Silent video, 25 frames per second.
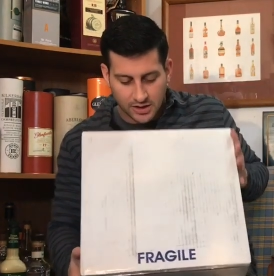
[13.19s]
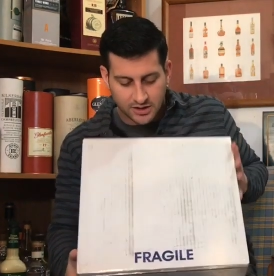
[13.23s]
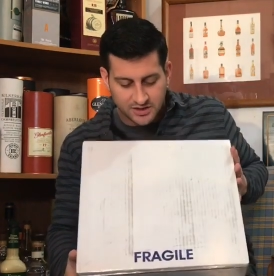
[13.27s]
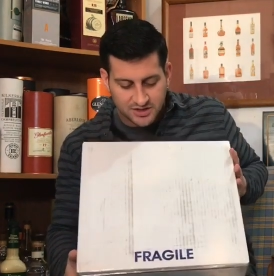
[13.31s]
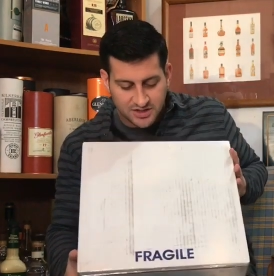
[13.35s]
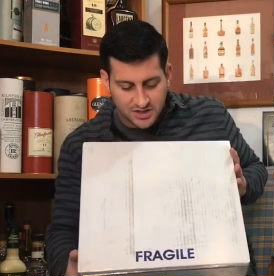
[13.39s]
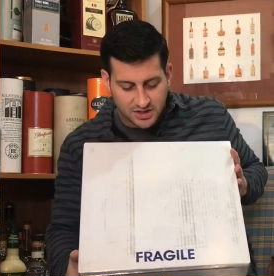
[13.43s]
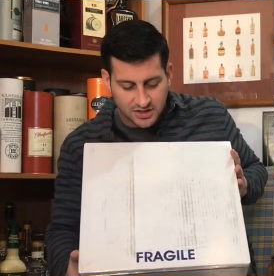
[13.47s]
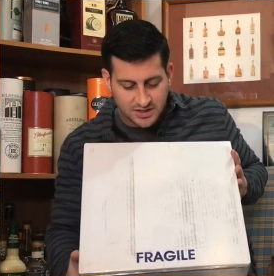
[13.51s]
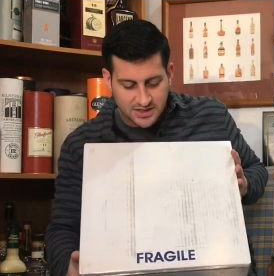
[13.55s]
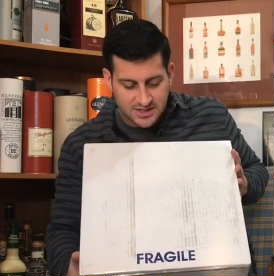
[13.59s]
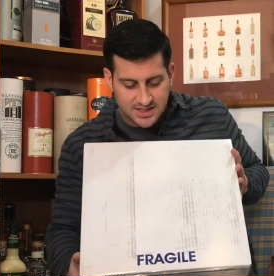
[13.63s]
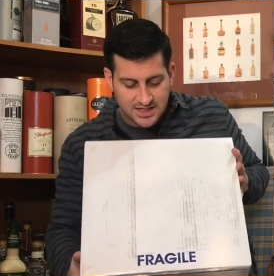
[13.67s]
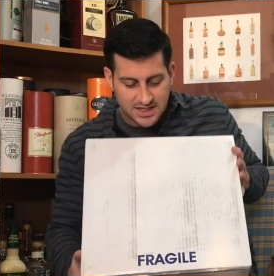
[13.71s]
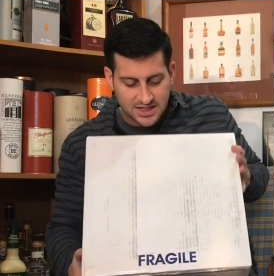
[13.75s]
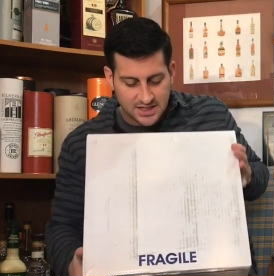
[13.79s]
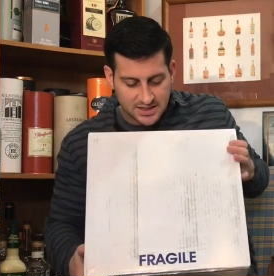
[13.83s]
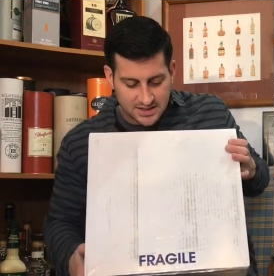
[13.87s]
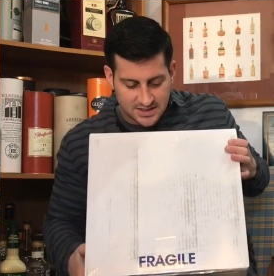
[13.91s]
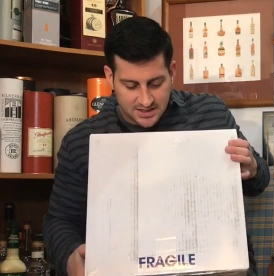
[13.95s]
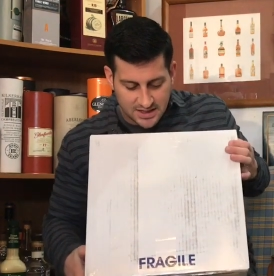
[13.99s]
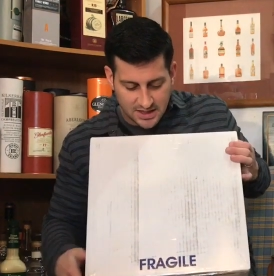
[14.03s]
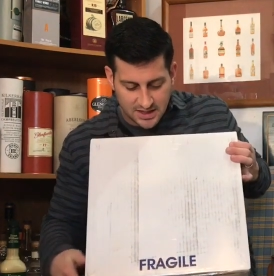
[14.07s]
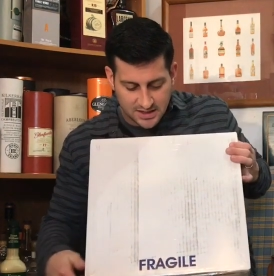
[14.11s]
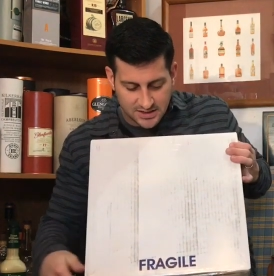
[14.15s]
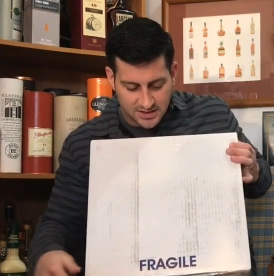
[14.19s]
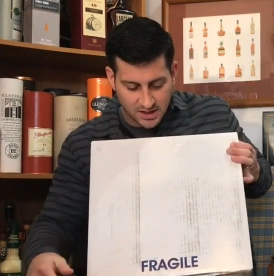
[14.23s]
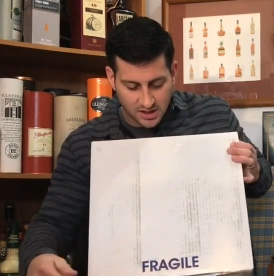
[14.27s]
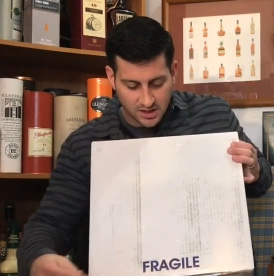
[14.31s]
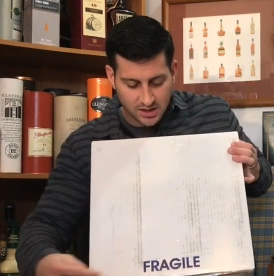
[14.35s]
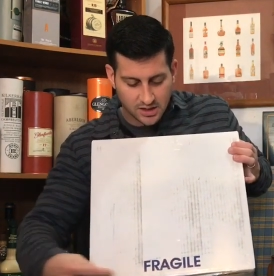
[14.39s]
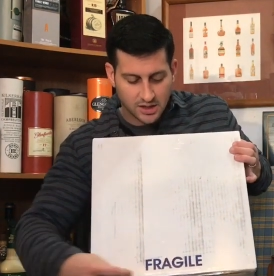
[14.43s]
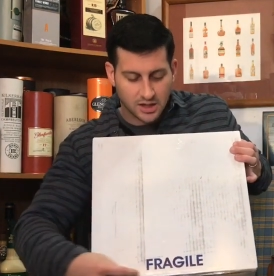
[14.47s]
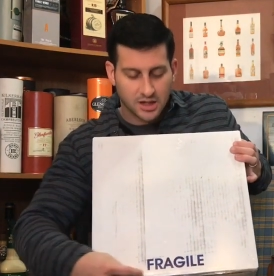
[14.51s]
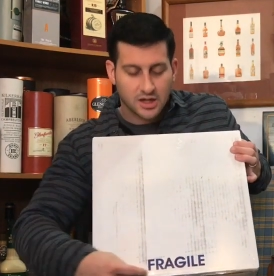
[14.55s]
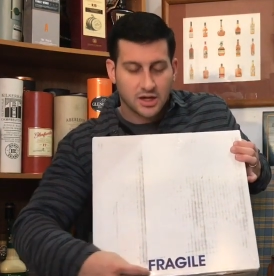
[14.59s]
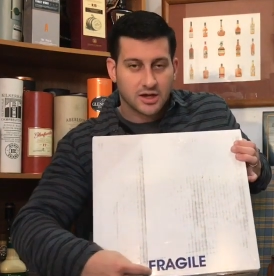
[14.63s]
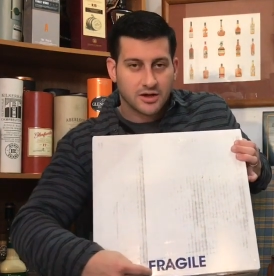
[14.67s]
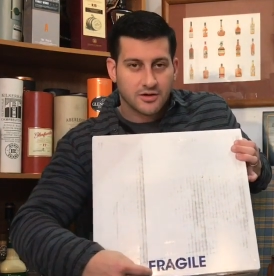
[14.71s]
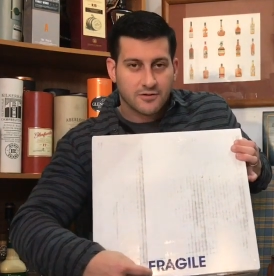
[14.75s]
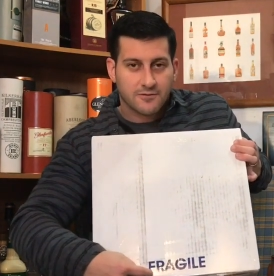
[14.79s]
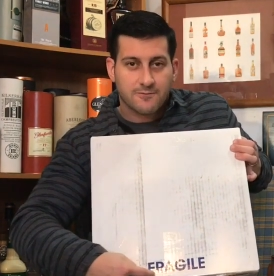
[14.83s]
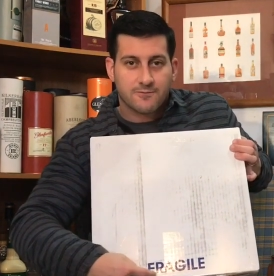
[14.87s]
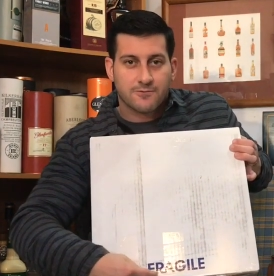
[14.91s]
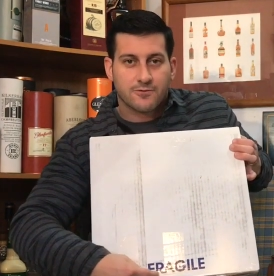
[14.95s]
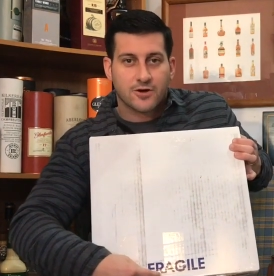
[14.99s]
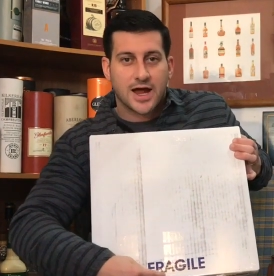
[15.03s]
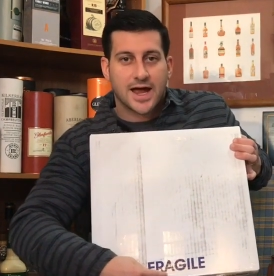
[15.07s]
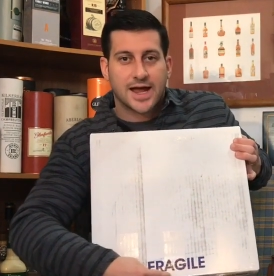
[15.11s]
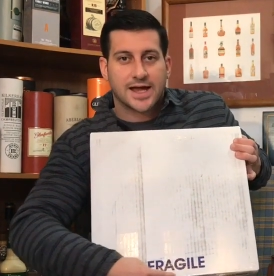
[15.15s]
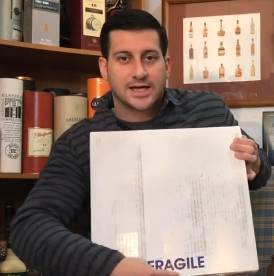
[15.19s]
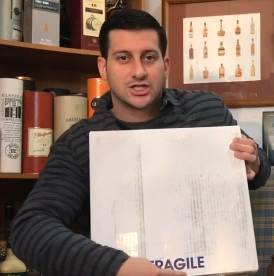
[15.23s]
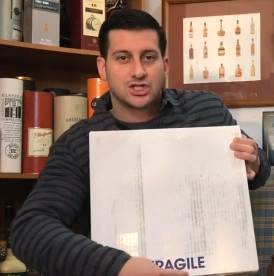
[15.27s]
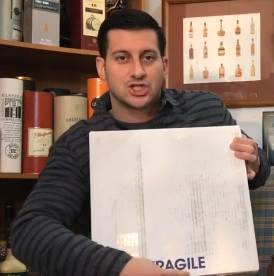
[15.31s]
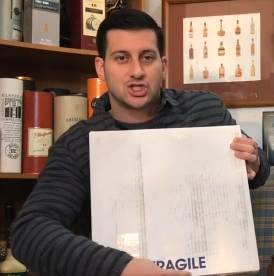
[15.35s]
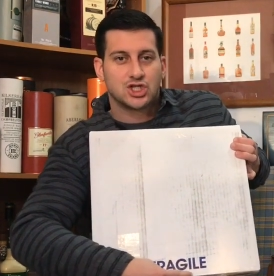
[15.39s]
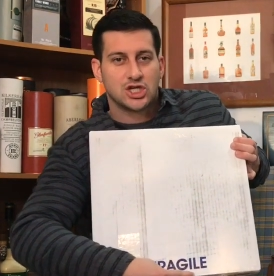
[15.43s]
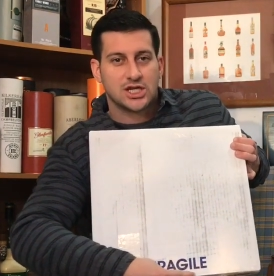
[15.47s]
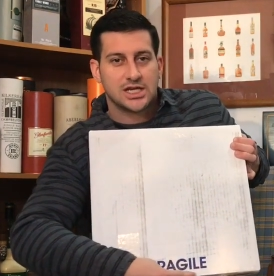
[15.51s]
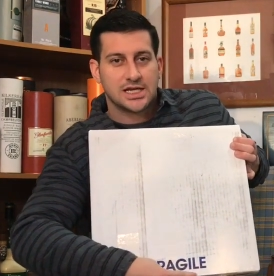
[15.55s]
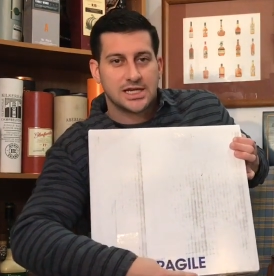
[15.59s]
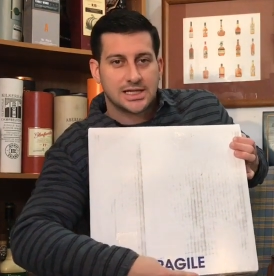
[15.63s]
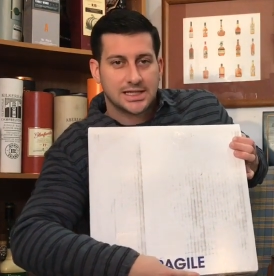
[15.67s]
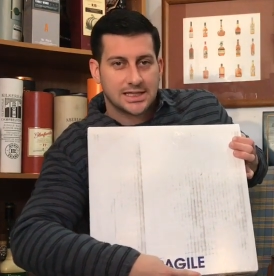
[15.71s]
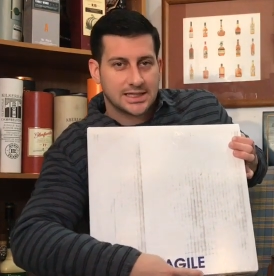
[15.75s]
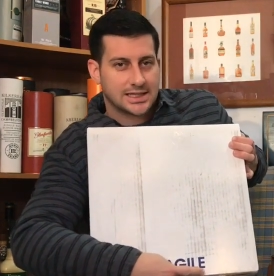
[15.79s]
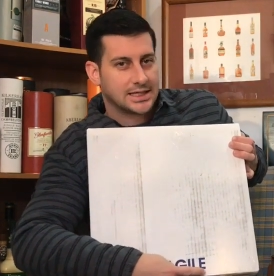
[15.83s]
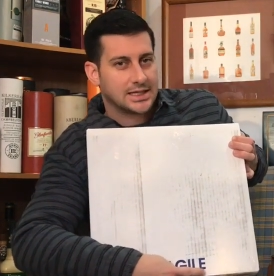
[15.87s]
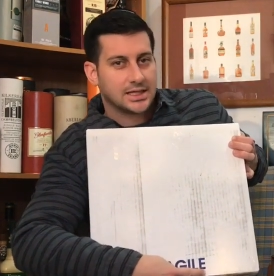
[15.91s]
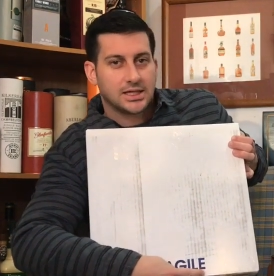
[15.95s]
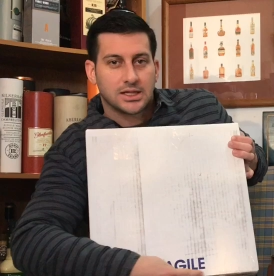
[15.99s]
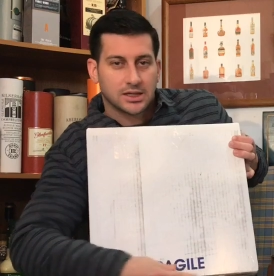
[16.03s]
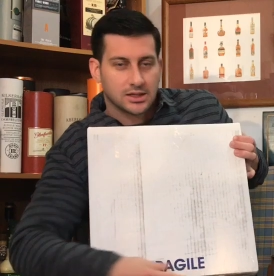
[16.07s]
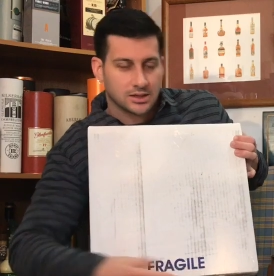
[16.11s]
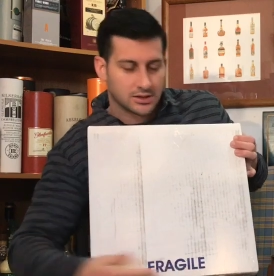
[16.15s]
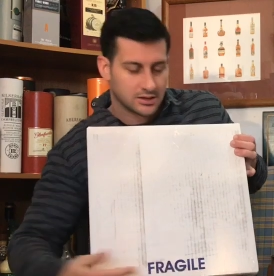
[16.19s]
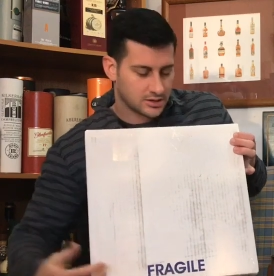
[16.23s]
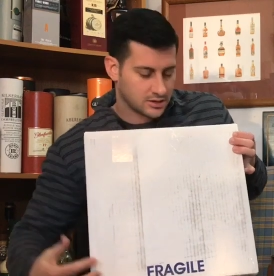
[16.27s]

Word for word: As you can see, it says Fragile